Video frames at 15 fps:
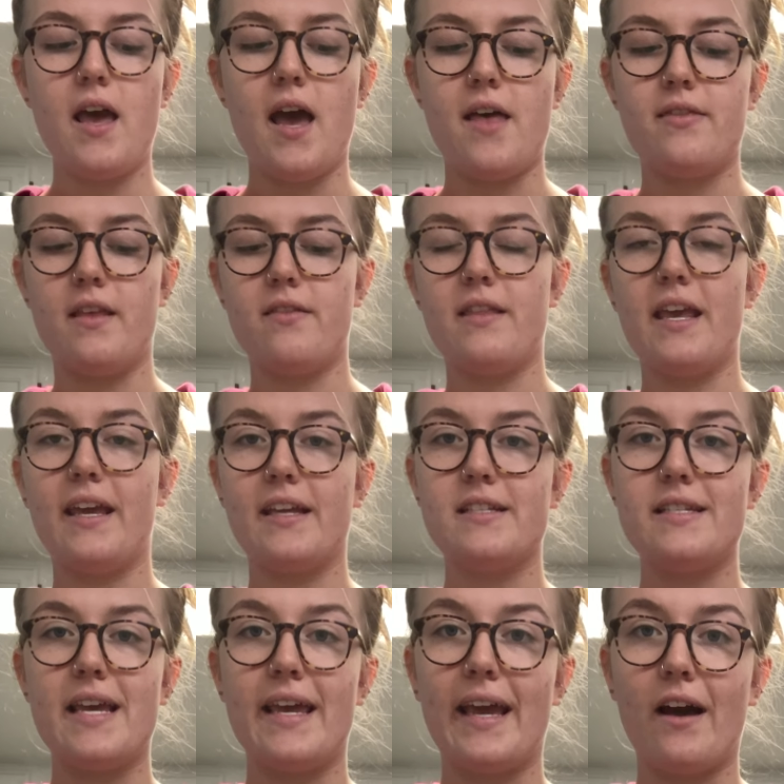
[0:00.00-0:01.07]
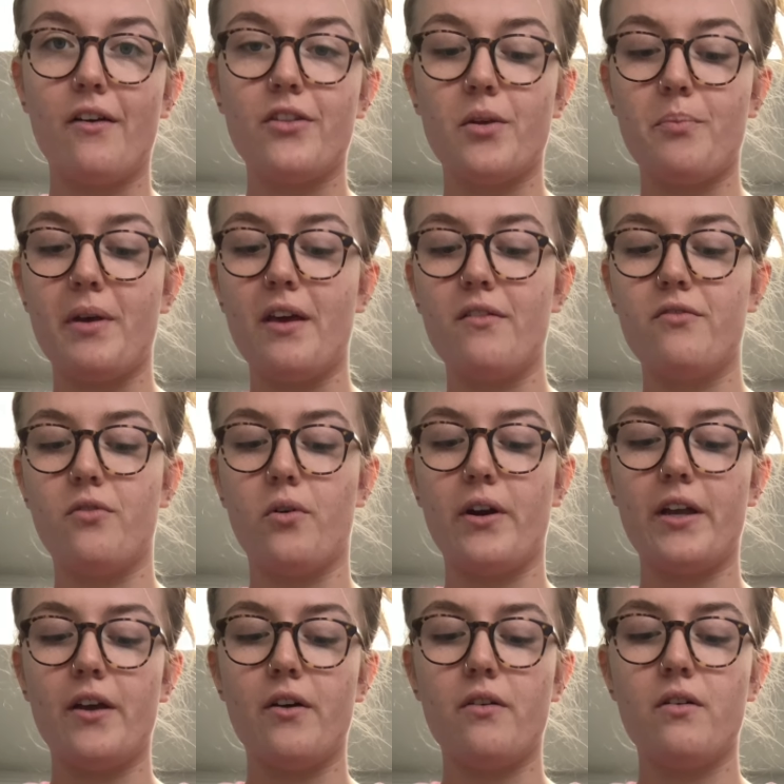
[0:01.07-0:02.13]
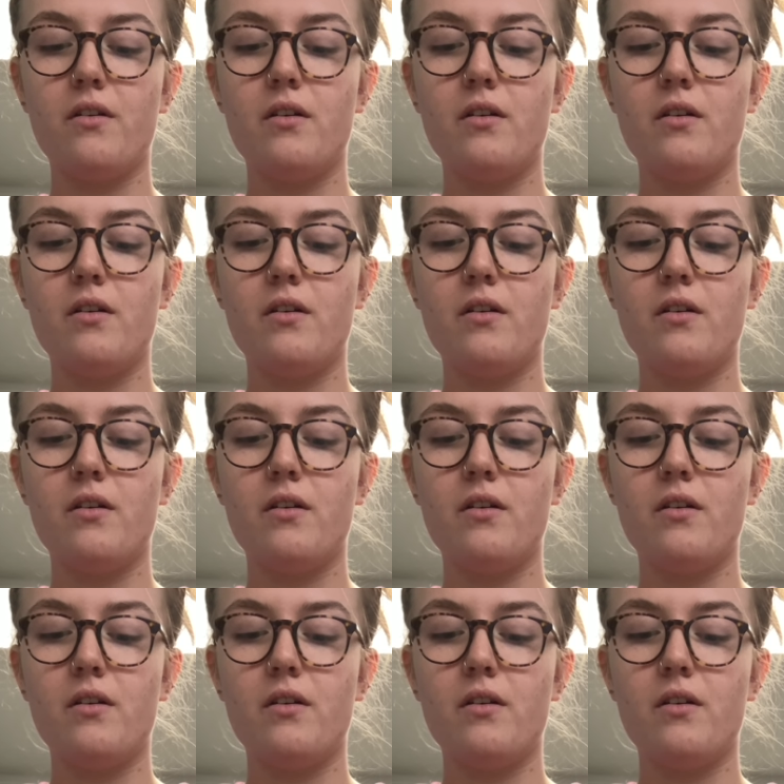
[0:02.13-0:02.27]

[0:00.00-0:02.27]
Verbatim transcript: and then they can take out the pit for you.